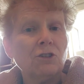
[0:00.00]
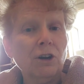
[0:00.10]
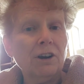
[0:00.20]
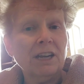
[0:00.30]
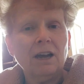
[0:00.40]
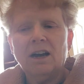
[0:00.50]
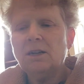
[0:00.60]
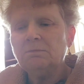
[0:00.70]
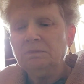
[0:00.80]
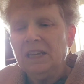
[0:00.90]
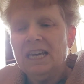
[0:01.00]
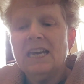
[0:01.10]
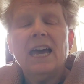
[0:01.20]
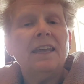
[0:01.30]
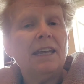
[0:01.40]
Sorry.
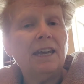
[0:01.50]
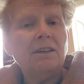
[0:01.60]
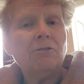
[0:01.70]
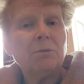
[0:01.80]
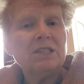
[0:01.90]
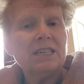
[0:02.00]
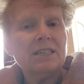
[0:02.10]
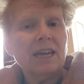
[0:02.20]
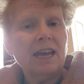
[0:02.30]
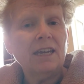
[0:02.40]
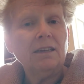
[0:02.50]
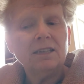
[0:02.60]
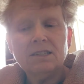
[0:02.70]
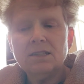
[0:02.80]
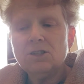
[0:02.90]
And then from 6 to 8
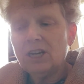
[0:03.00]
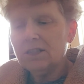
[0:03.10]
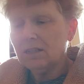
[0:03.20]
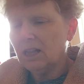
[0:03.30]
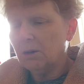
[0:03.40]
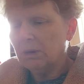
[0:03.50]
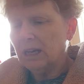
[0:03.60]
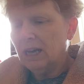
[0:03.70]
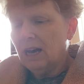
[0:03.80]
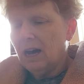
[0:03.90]
is the chess club.